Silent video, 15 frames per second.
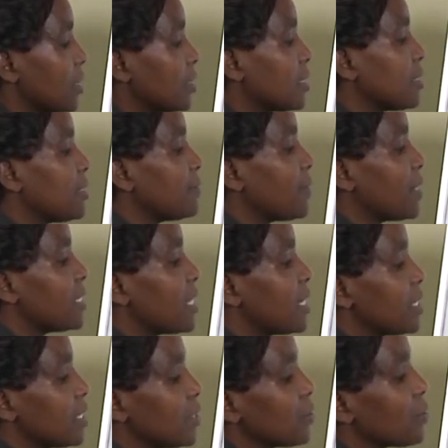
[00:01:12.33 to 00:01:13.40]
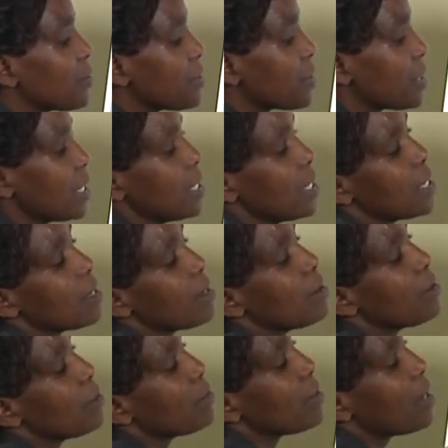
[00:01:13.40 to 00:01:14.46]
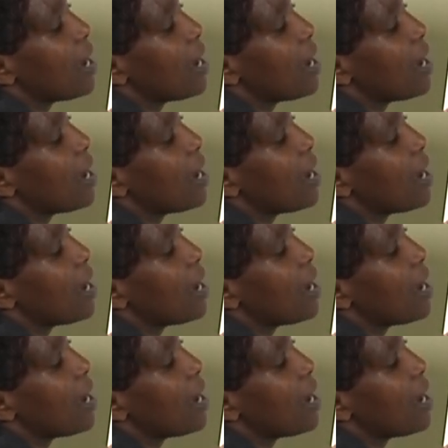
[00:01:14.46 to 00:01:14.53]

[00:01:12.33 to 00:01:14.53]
it is divided into three. We